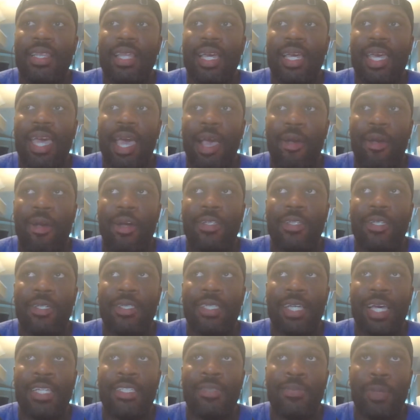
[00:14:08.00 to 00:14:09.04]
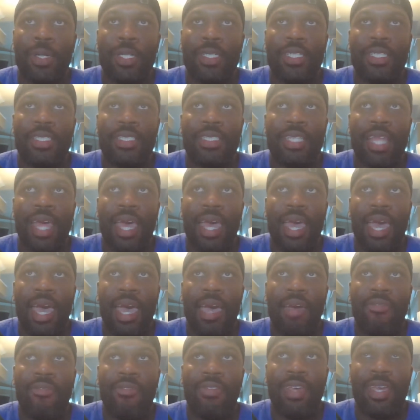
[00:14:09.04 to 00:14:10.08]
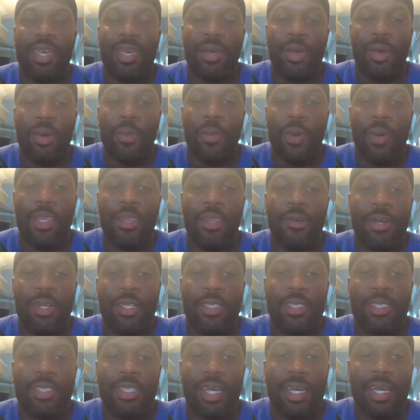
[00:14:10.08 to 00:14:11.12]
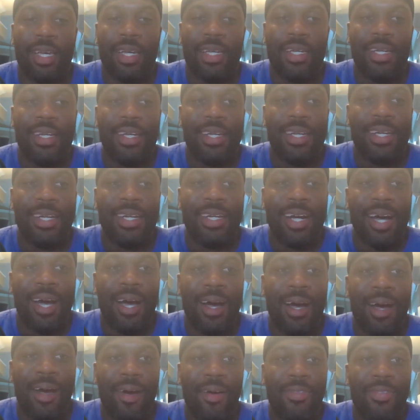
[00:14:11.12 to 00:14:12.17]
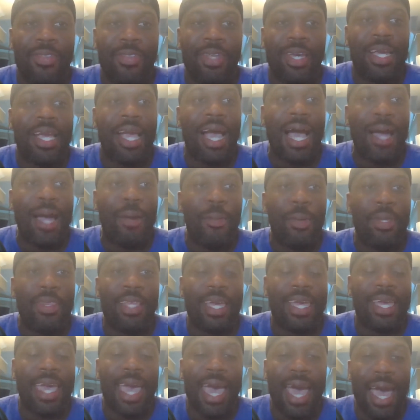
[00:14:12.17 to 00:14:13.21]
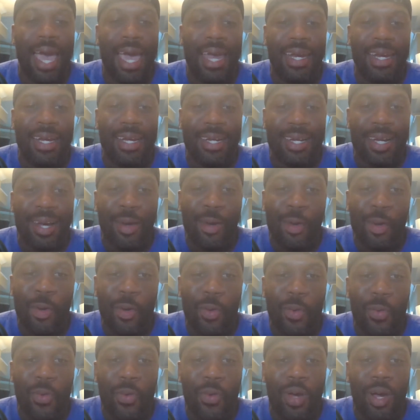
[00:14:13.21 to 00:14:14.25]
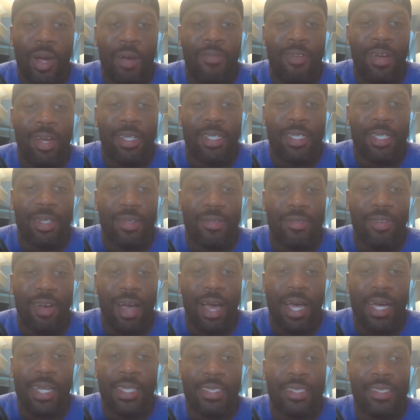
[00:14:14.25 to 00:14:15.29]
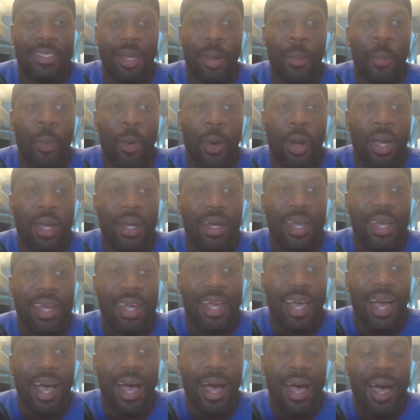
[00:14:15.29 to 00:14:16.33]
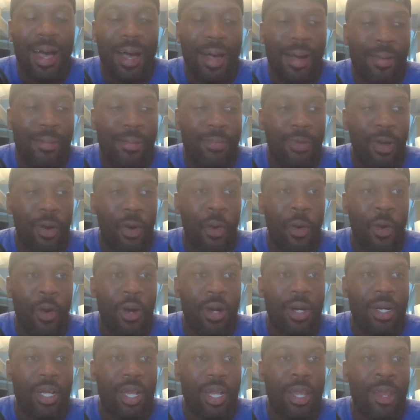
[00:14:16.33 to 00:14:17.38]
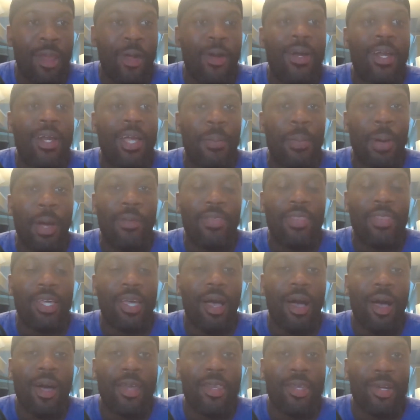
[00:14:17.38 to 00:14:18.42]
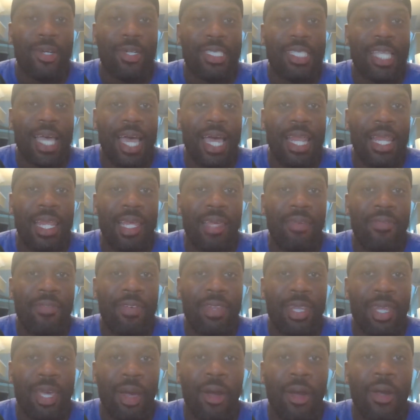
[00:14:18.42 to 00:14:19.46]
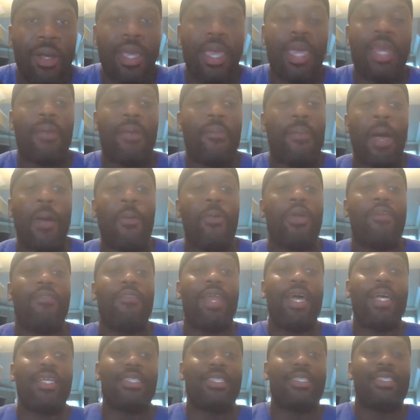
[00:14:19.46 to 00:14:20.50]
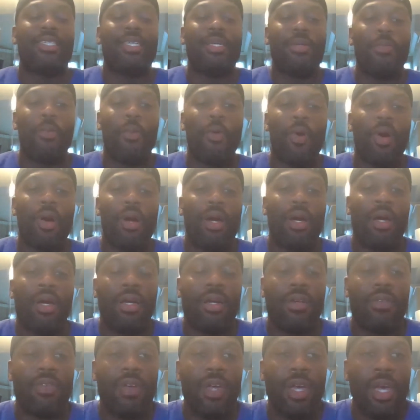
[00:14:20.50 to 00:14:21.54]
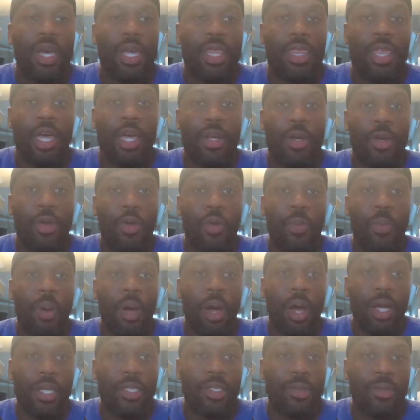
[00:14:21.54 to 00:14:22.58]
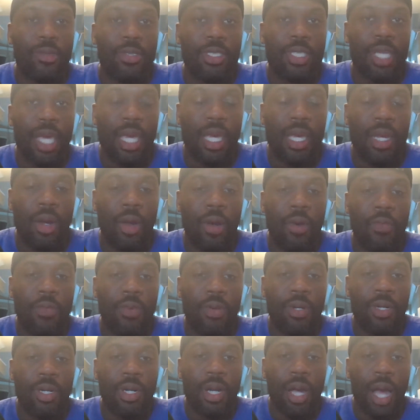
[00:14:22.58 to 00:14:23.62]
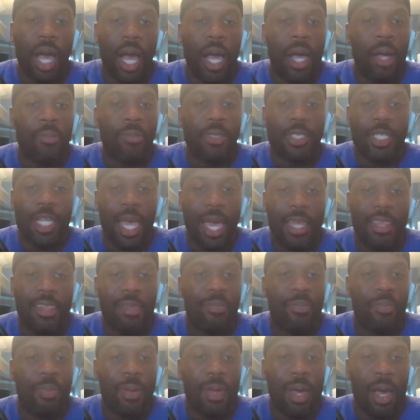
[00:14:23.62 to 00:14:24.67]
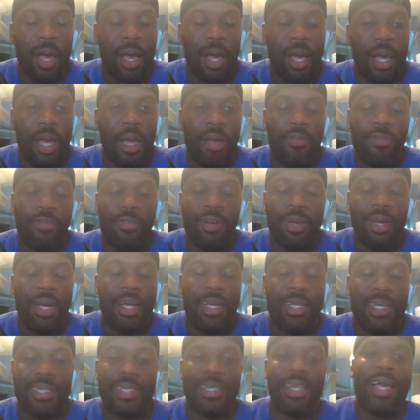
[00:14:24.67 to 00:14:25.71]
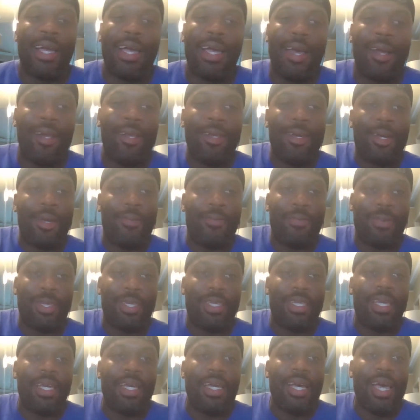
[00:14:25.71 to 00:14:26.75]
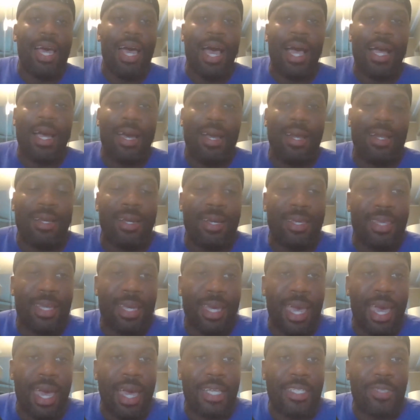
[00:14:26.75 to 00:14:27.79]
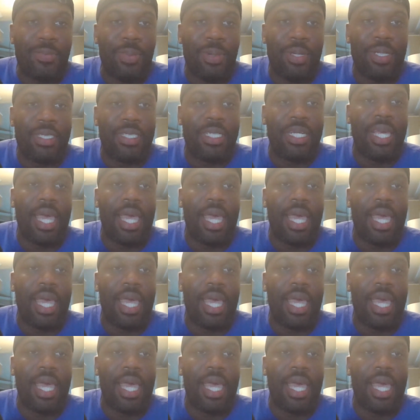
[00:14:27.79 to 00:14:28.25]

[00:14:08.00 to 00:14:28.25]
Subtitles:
the characters as much as they have here, whether it's the guy with the cat who eventually finds someone, or learning about the others that live in the Arcanium. I would have liked to see more of the new boss who's taken over. She had the I gotta look up the I gotta look at the cast, but